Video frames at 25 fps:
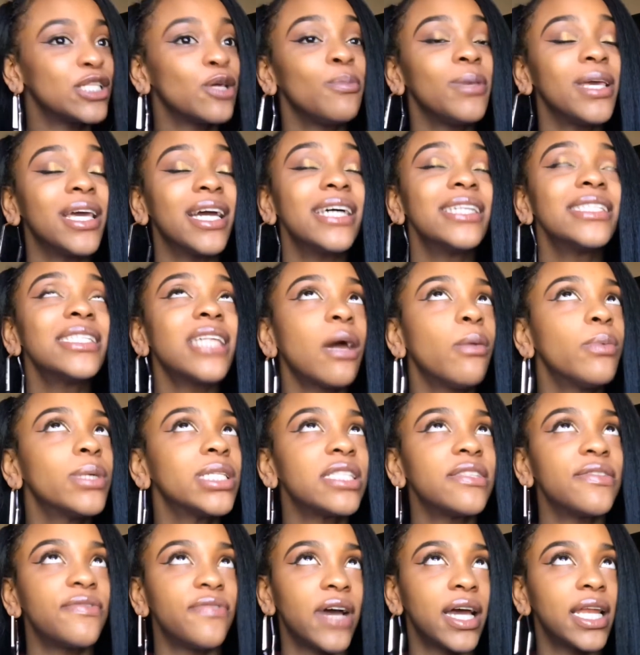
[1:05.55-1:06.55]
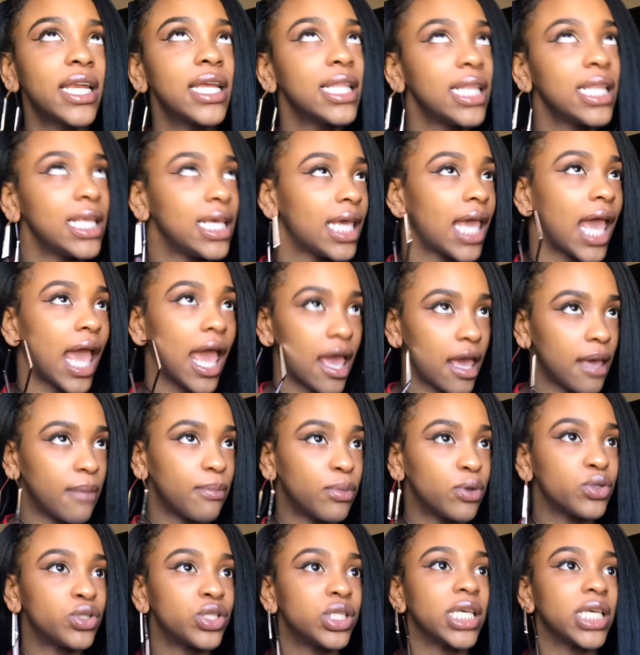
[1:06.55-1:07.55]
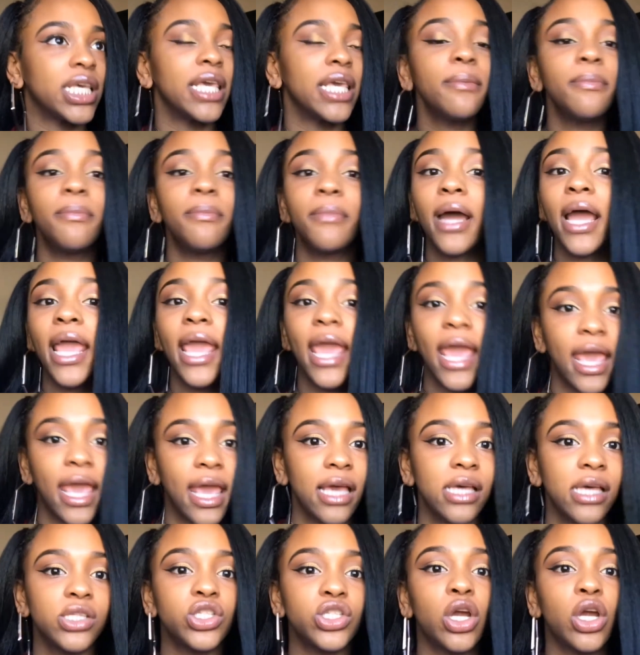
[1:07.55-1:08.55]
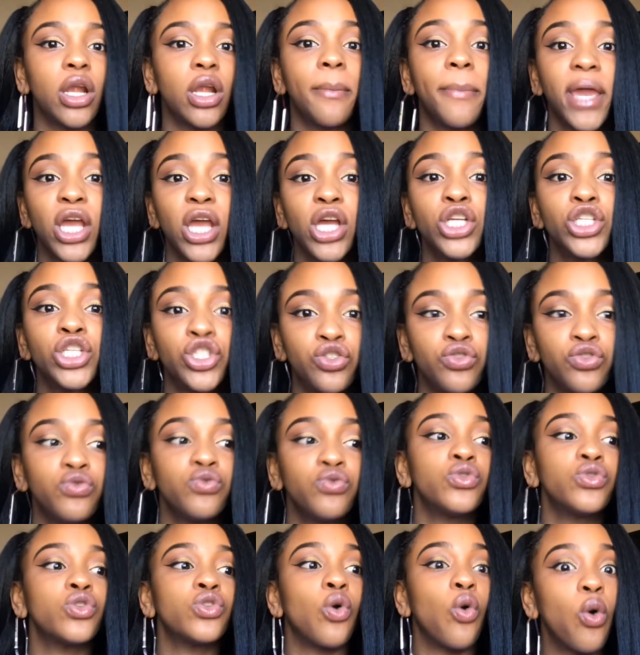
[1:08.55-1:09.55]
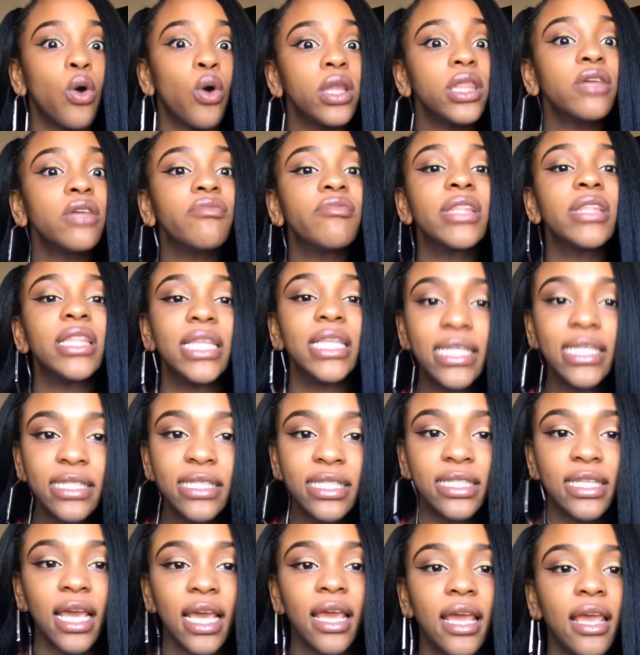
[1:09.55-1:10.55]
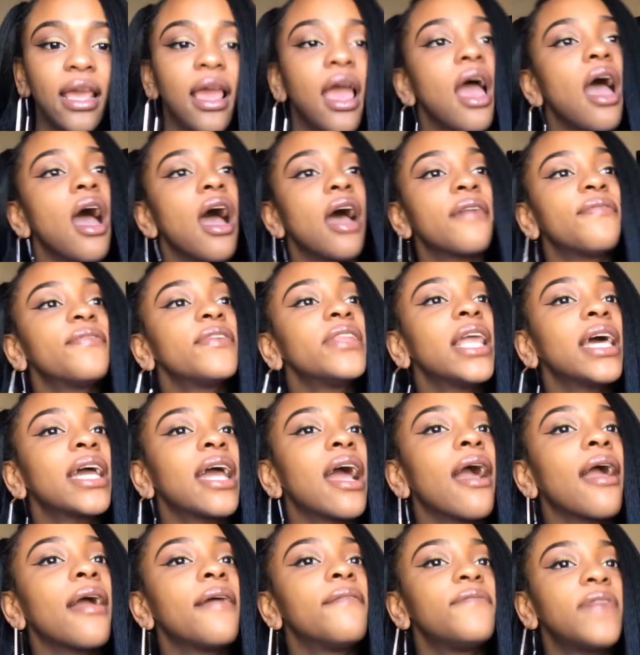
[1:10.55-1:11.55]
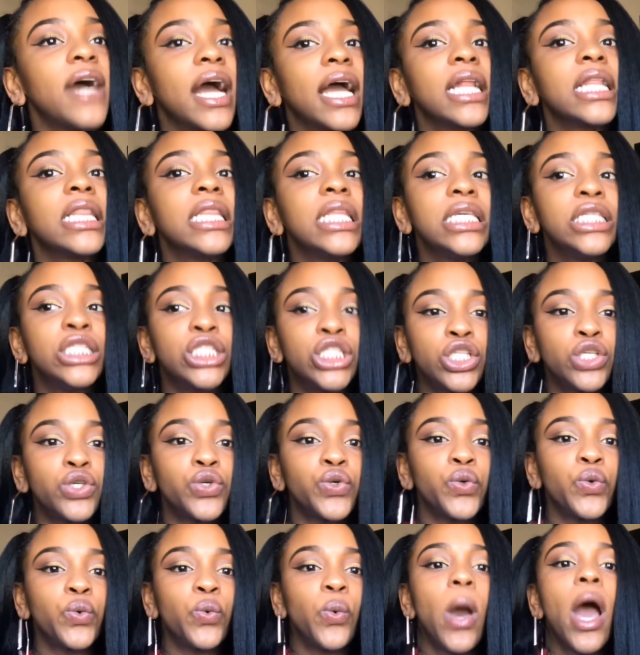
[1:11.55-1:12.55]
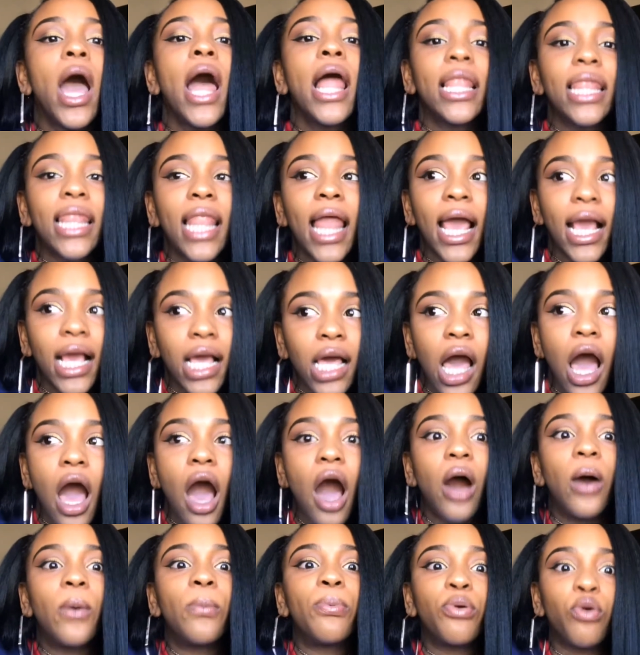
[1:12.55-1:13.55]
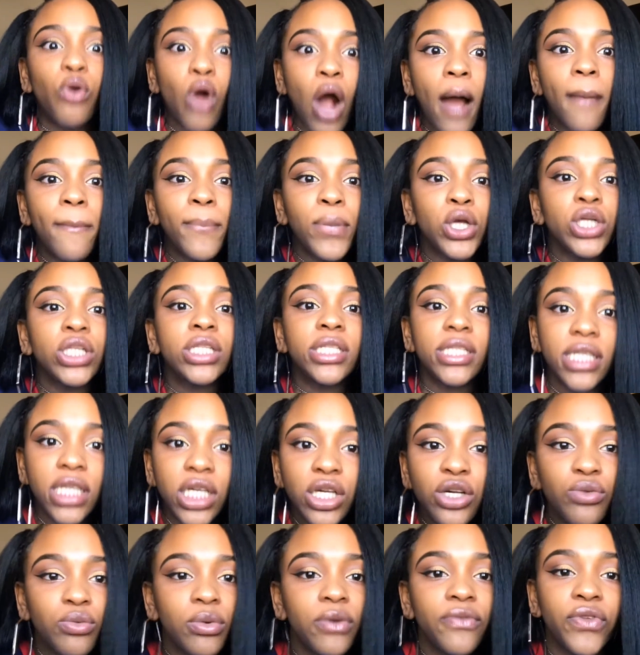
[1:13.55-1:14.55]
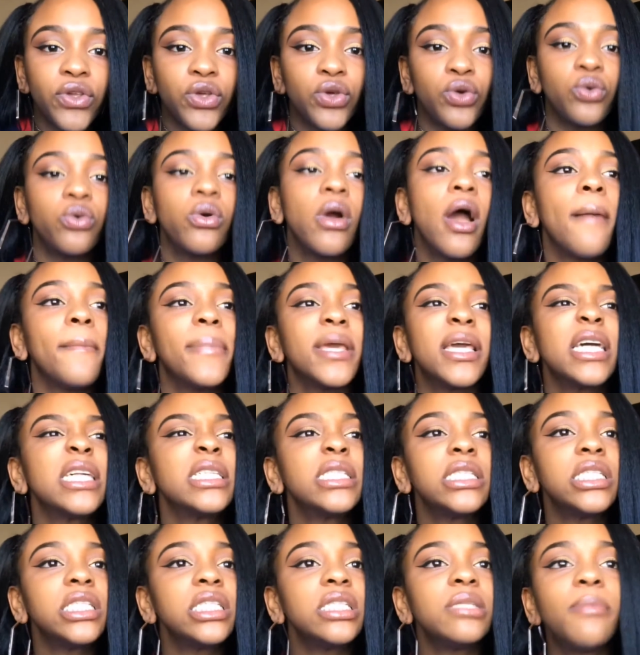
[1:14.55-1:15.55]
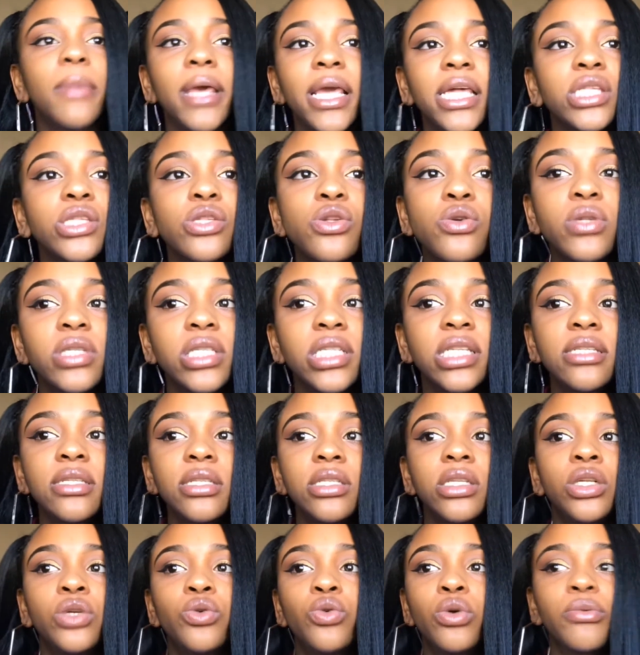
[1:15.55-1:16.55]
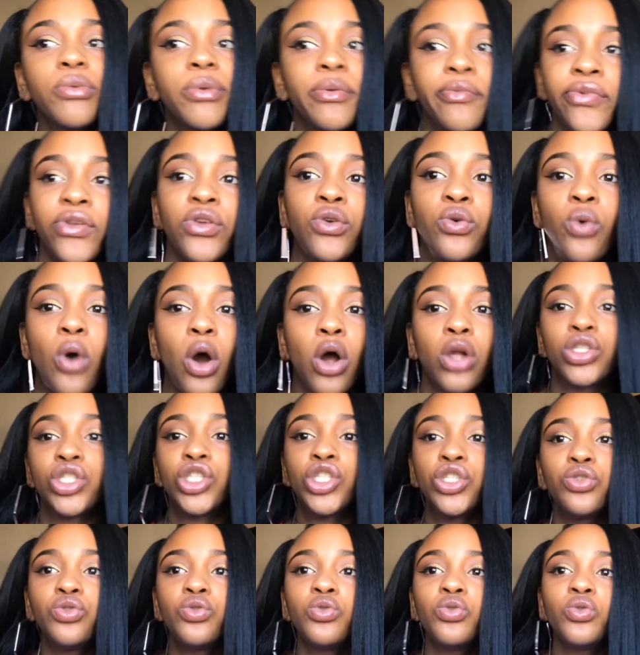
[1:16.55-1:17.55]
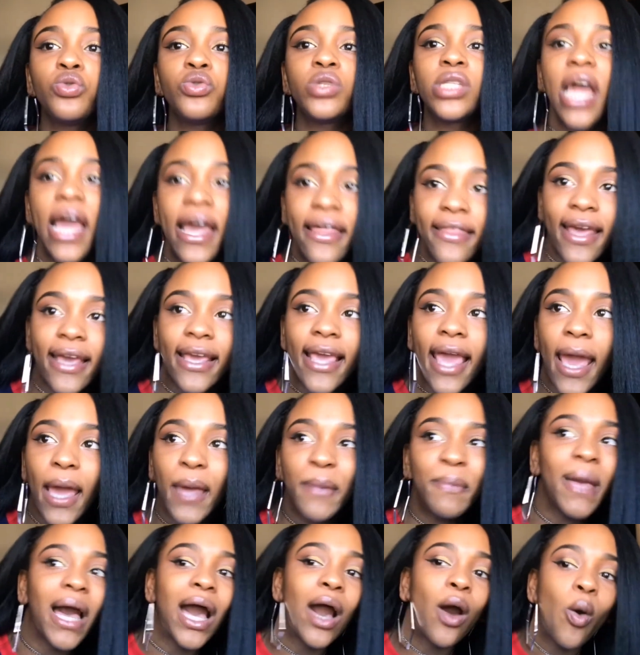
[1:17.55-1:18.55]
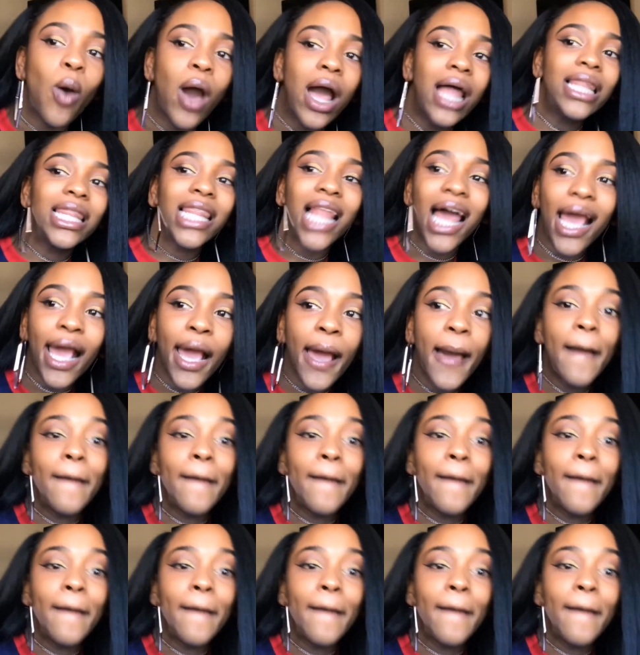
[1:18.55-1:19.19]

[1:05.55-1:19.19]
So because I was finally able to get my hands on a pair of shoes on the release date, I feel like I can finally do like a proper sneaker review, because it just makes no sense to do a review on shoes that came out like